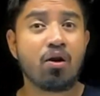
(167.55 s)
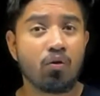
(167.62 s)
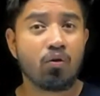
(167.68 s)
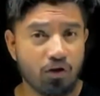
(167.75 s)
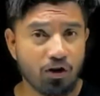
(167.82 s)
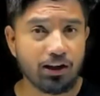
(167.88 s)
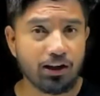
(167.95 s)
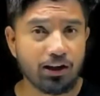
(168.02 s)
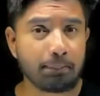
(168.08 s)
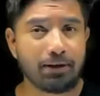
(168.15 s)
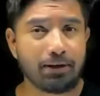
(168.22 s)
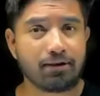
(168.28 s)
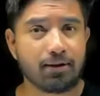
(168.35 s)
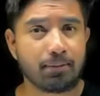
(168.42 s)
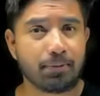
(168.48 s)
Floating
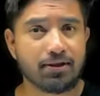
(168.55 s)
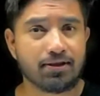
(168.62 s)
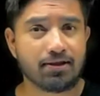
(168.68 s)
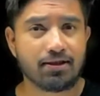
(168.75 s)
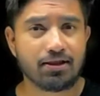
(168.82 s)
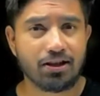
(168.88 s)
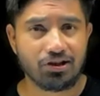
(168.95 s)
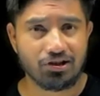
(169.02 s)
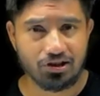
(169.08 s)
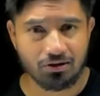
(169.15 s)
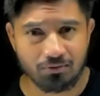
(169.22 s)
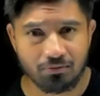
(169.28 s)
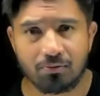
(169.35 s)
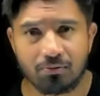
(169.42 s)
point representation